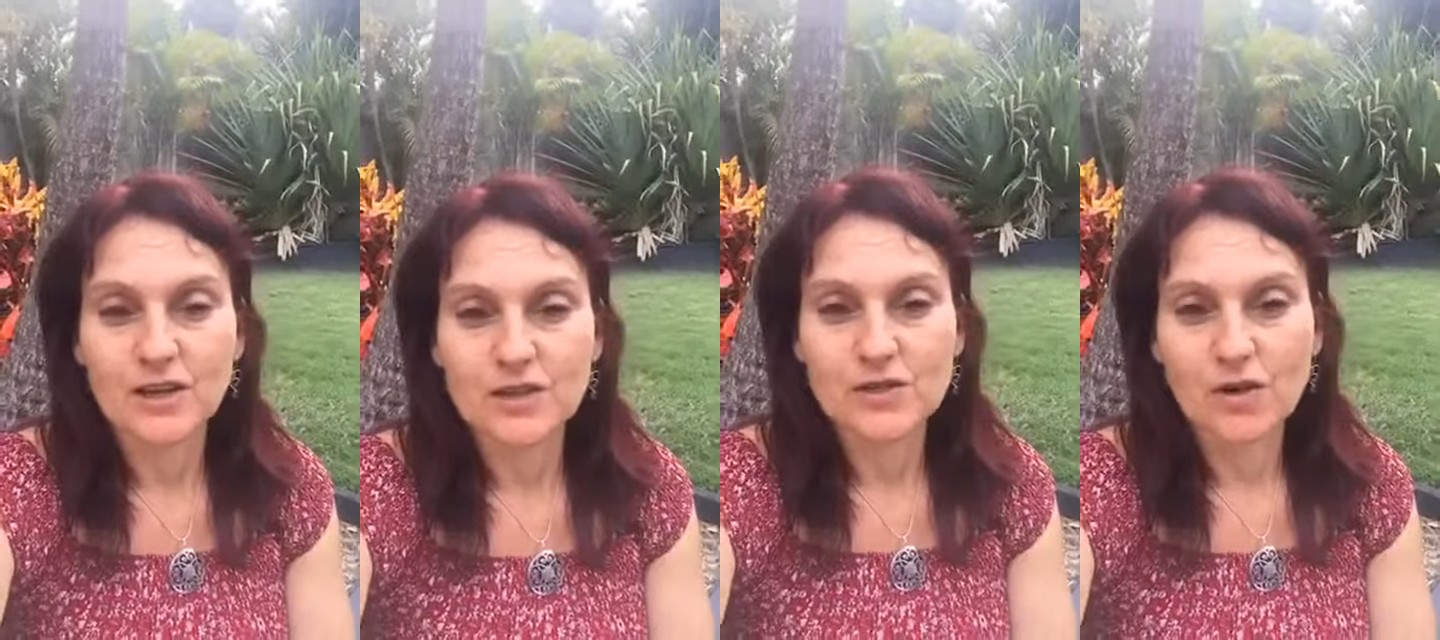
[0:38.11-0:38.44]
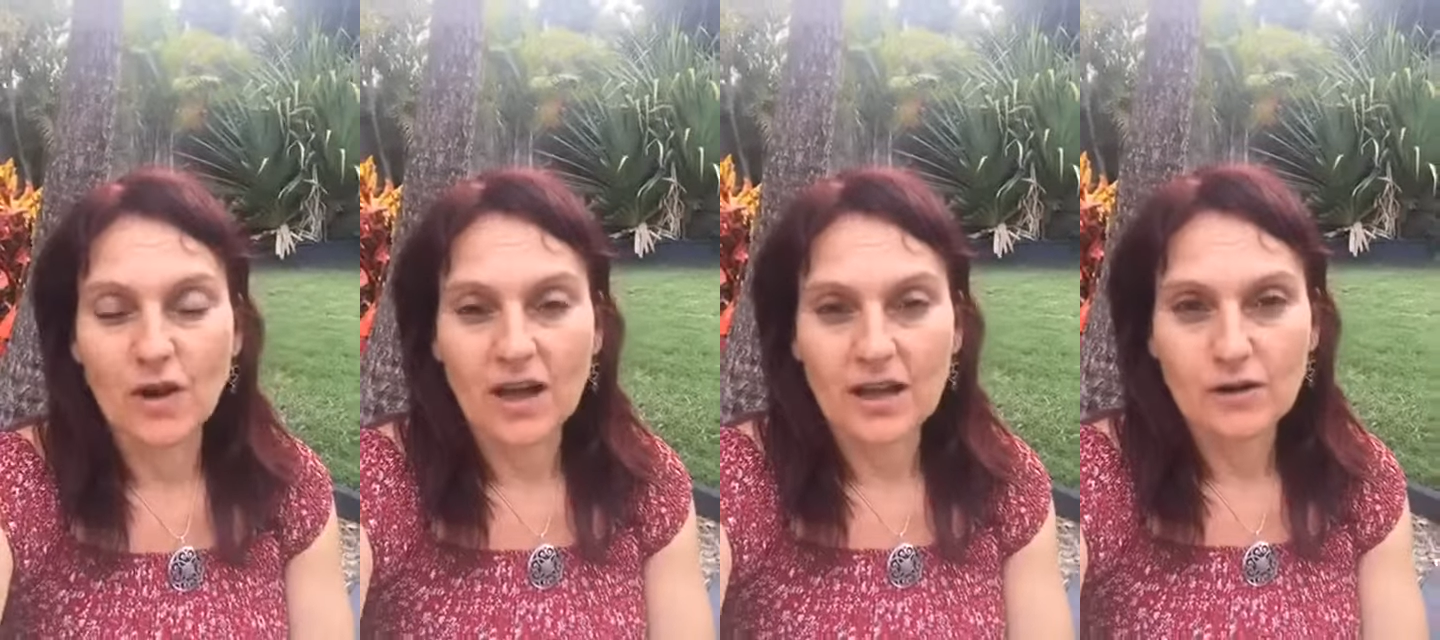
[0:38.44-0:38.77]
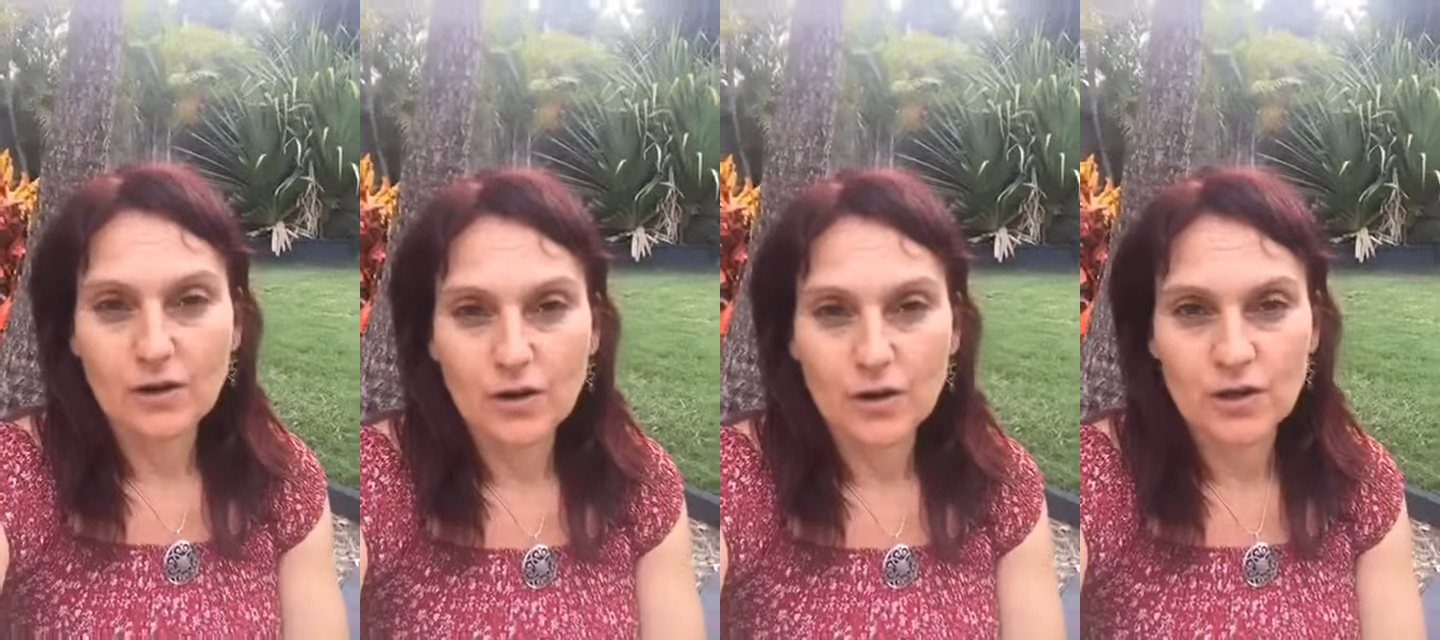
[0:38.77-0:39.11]
So I
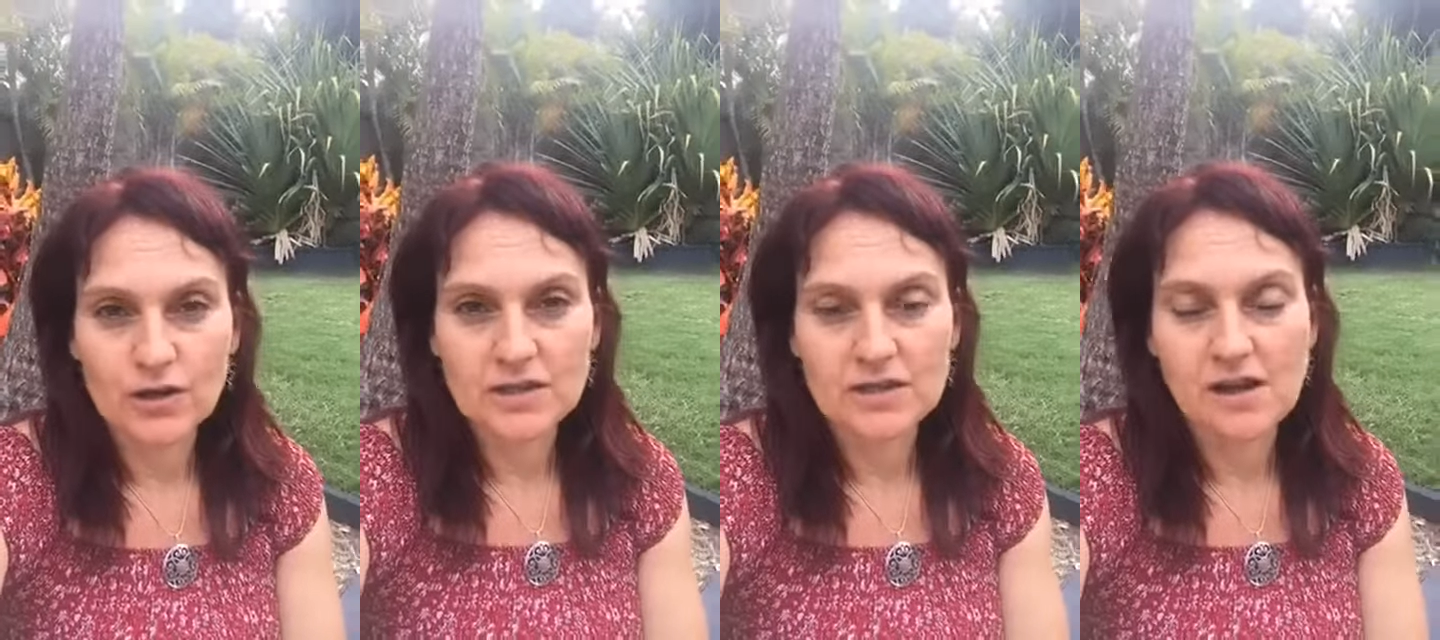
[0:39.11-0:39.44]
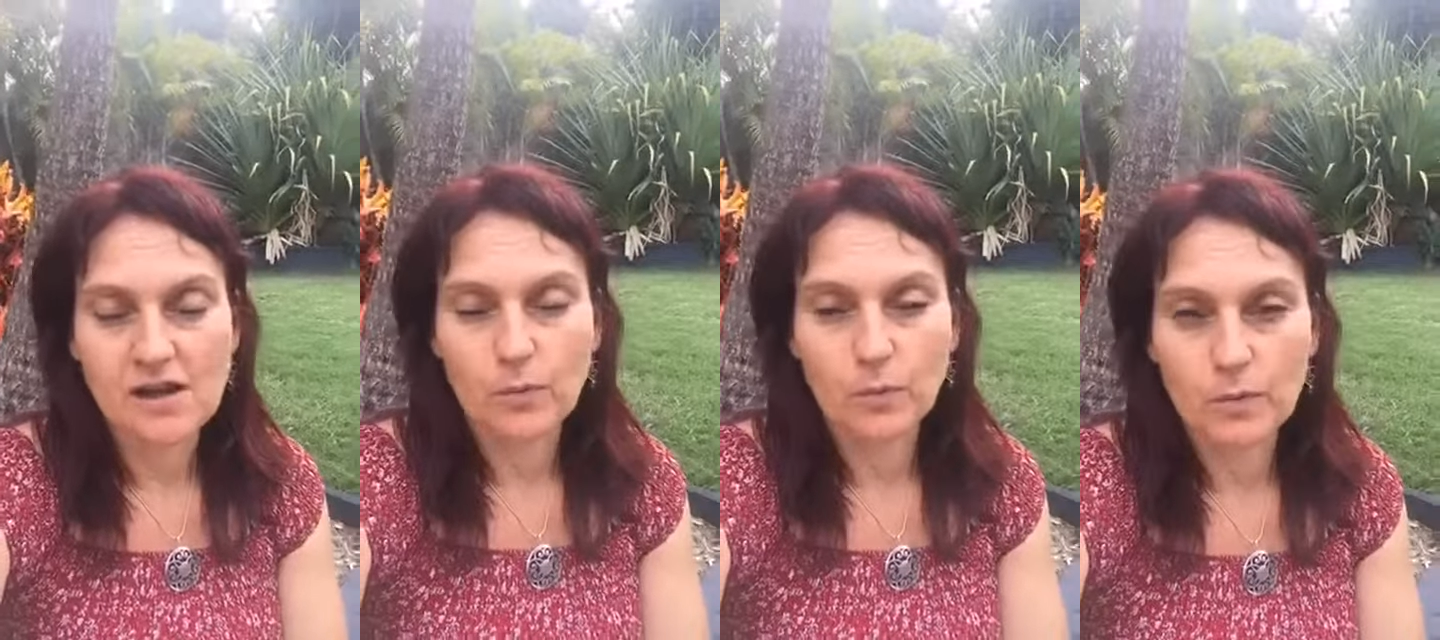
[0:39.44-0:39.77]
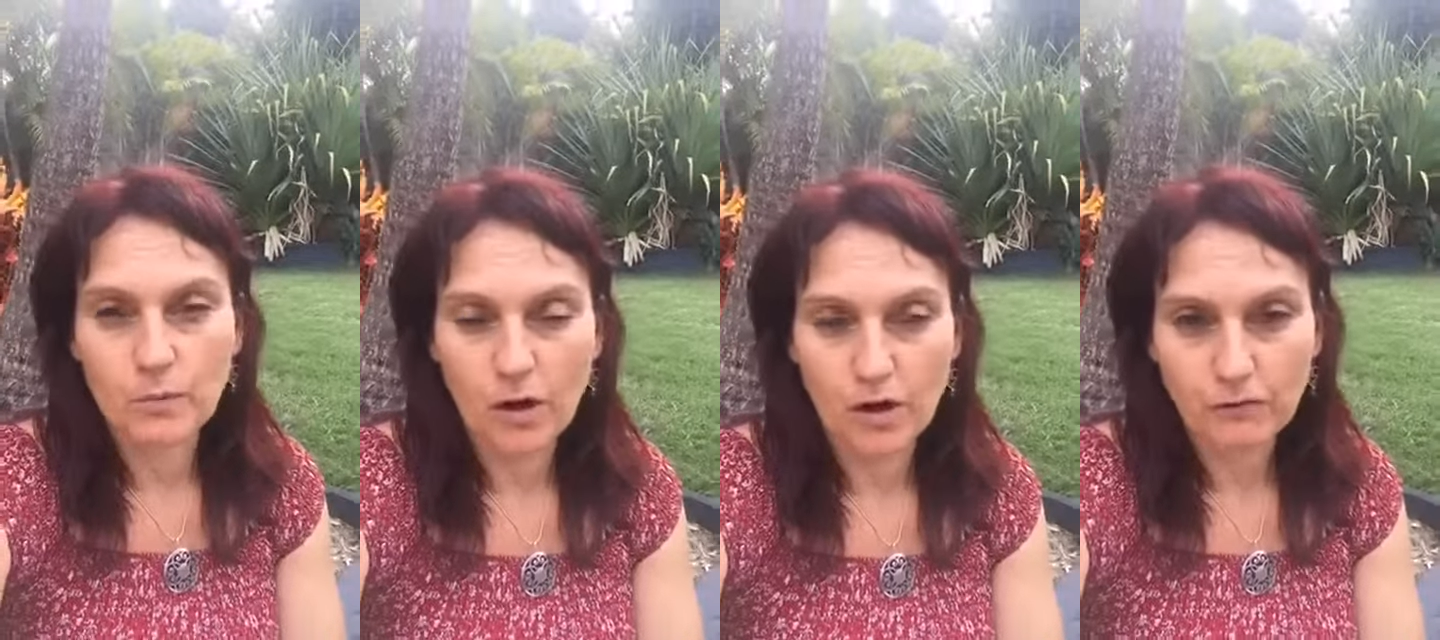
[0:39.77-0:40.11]
learned
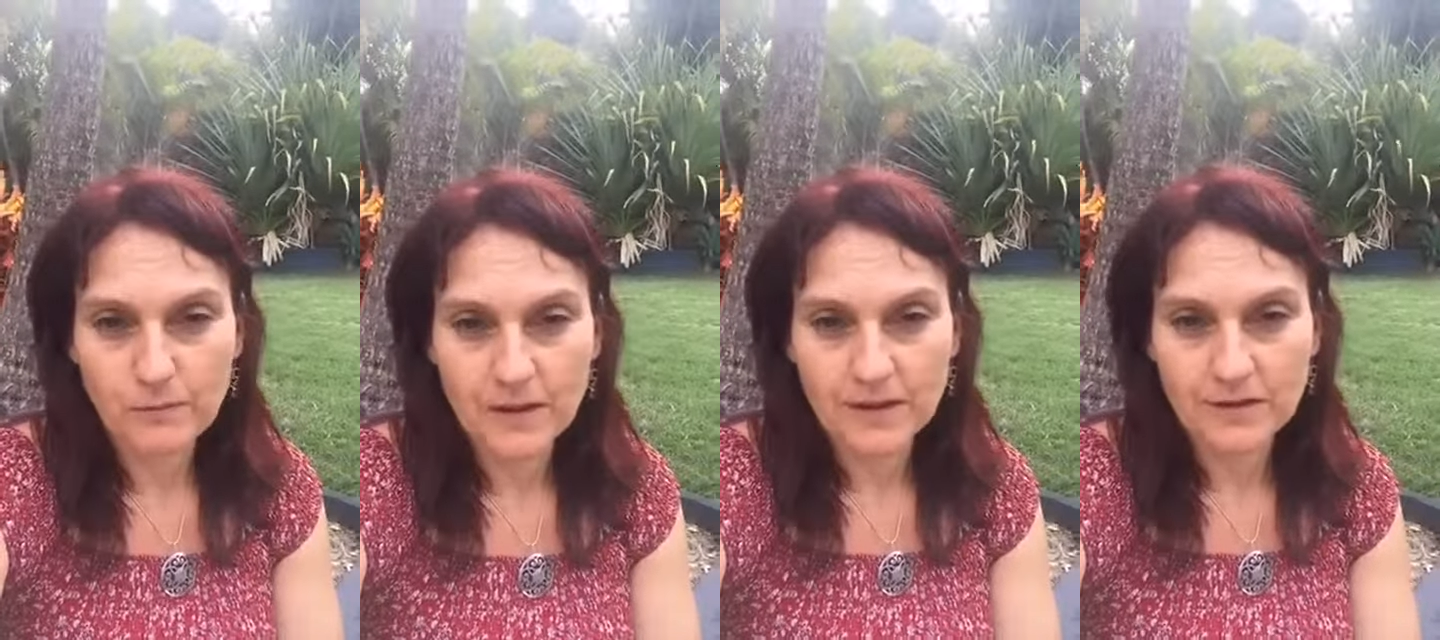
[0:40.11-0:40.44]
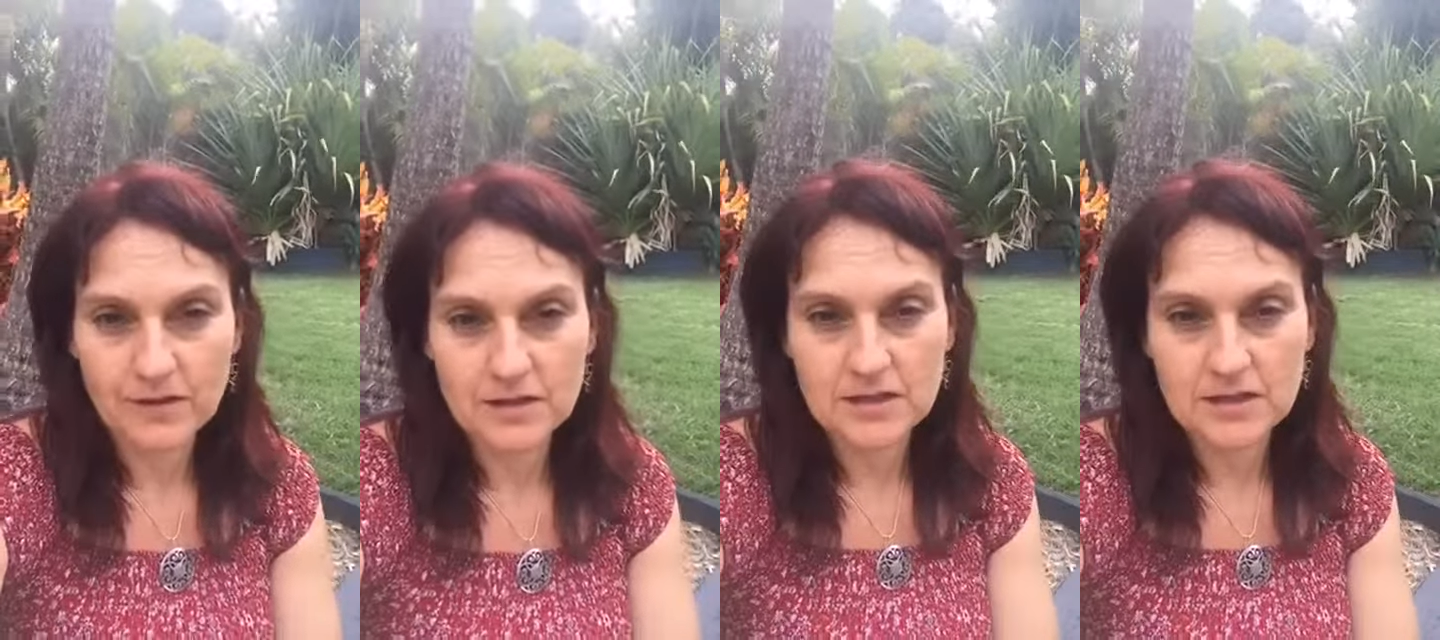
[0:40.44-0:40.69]
Wim Hof method.